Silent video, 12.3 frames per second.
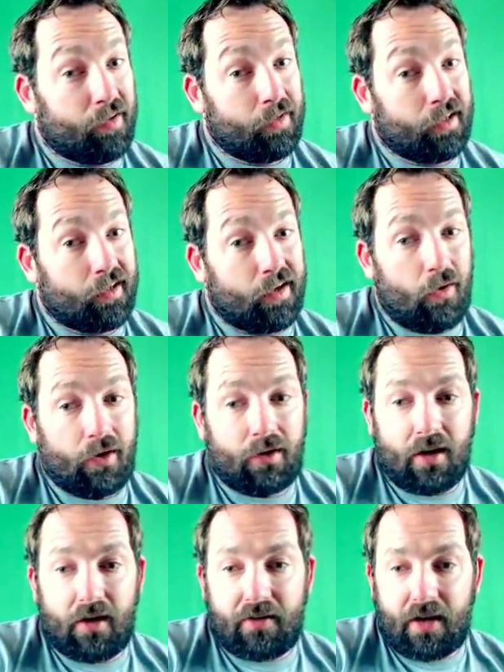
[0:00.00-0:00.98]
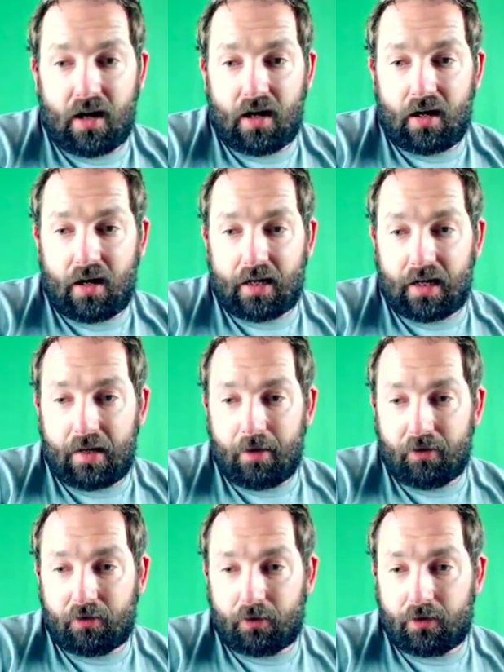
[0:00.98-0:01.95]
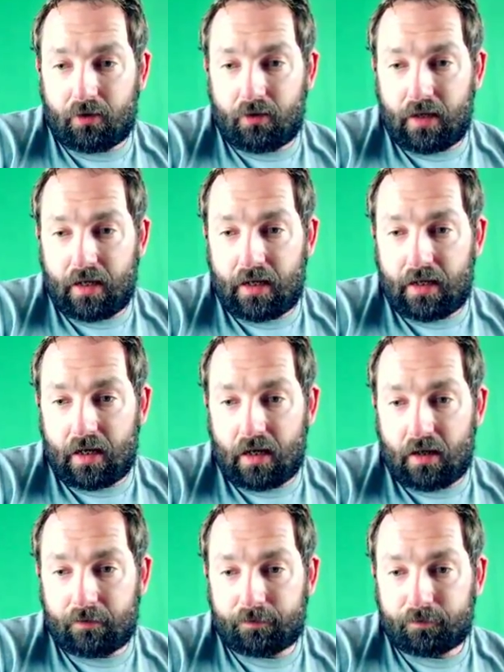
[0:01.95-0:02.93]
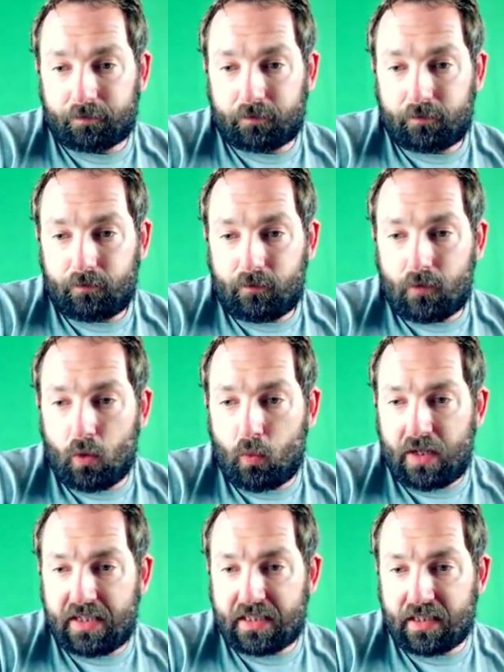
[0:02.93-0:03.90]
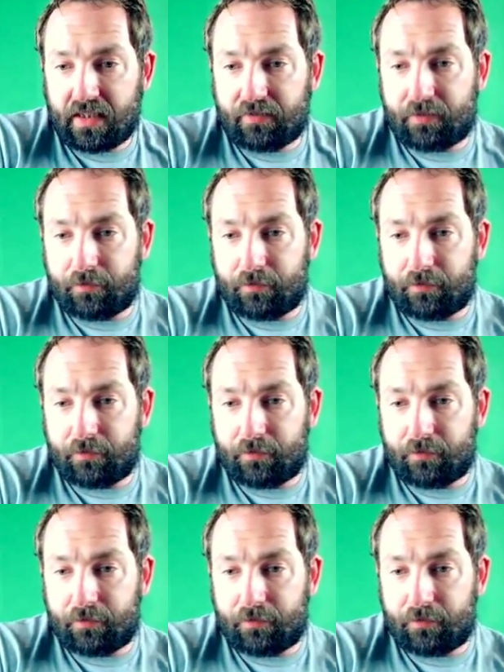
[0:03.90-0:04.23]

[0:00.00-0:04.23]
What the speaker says: I'm going to get going because I got emails to return and weights to lift.